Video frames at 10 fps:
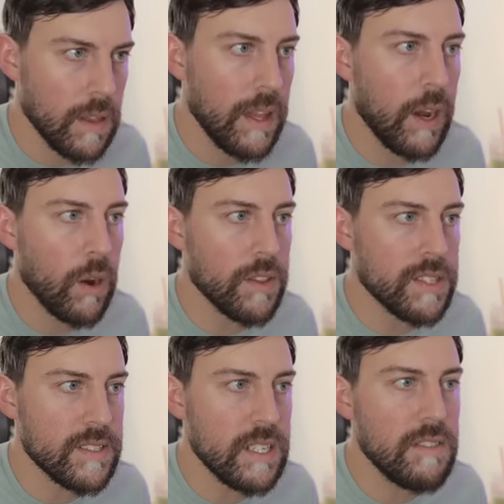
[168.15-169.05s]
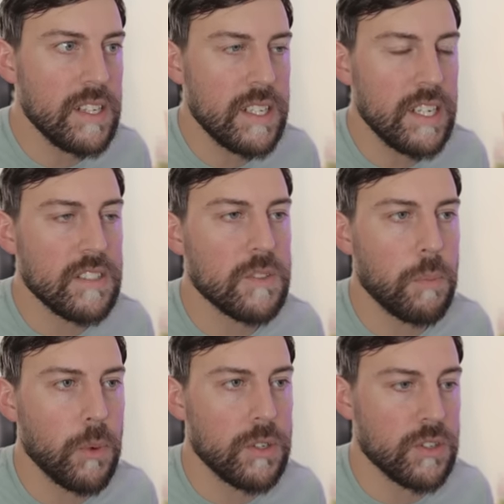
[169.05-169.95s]
Now on the CVT
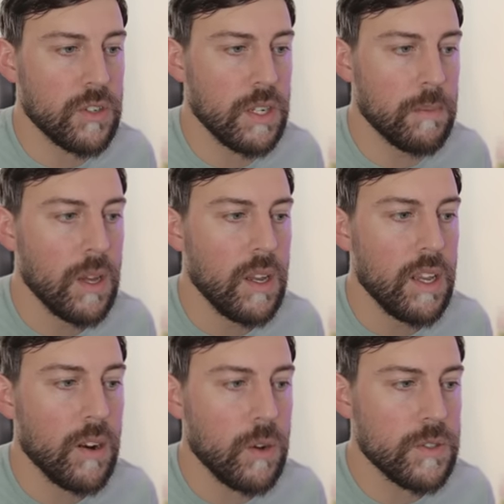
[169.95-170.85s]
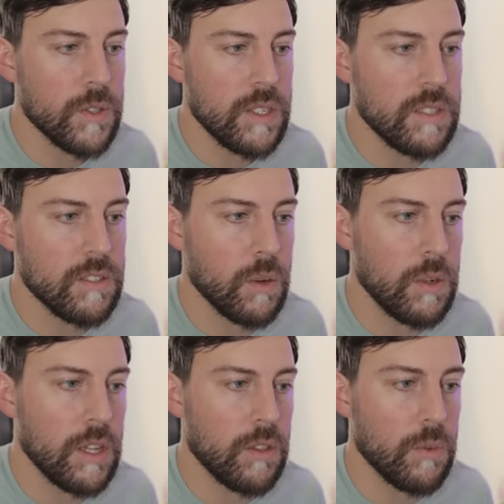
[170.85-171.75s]
Sport trim, it also gets
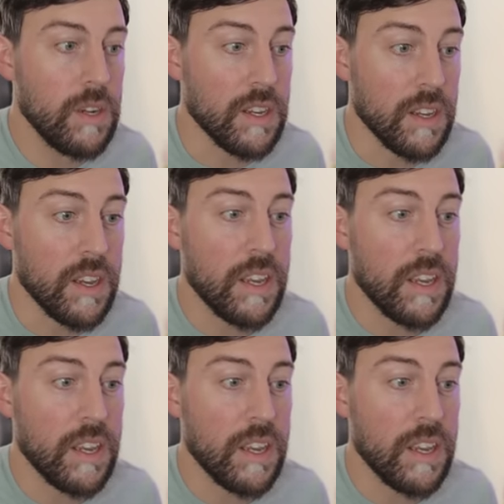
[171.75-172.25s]
23,